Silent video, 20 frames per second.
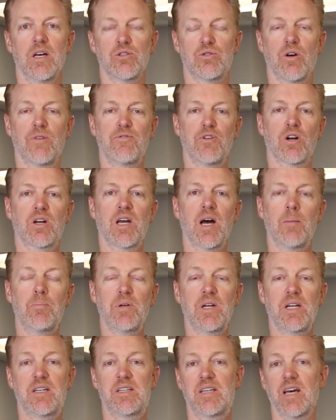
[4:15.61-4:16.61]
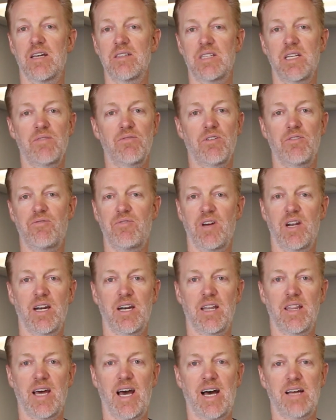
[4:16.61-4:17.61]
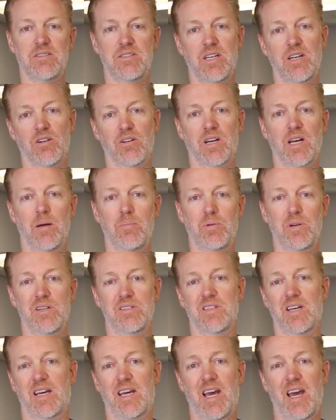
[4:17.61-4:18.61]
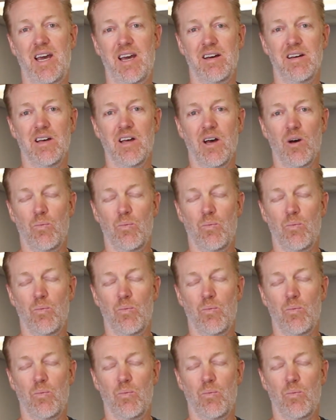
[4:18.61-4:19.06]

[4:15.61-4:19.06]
So if your company doesn't even fit into that, say your company is like, hey,